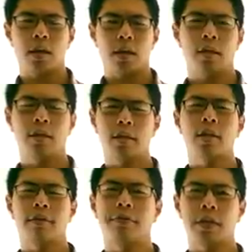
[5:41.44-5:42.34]
This is
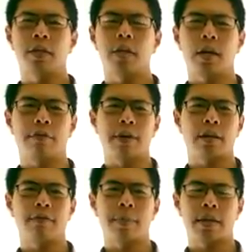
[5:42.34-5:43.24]
an efficient and
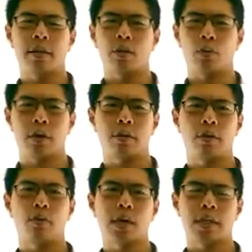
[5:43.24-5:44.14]
effective method to work
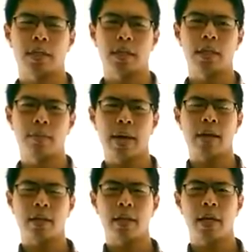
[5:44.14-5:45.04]
through questions
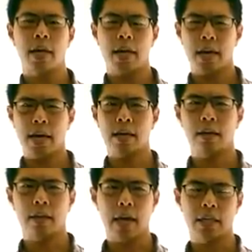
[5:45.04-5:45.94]
systematically
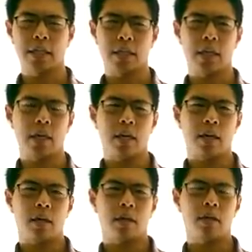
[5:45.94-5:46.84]
and logically.
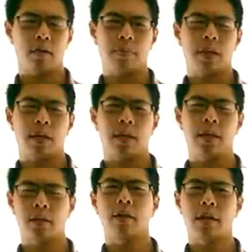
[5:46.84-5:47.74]
So,
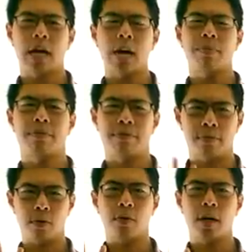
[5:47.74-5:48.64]
these are the top
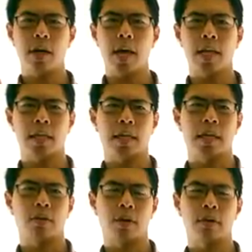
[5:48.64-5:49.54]
4
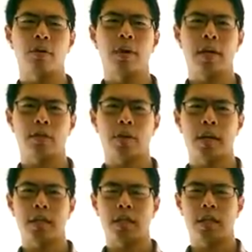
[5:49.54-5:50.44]
SAT critical reading
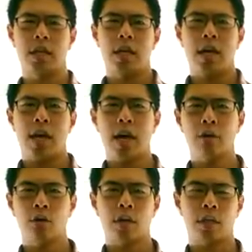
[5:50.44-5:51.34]
strategies
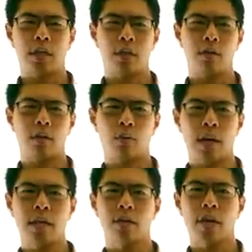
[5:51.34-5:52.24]
and tricks to use to
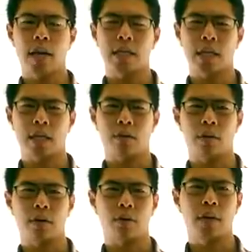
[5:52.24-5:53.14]
raise your SAT
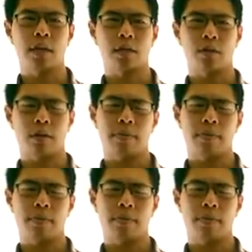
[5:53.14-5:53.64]
critical reading score.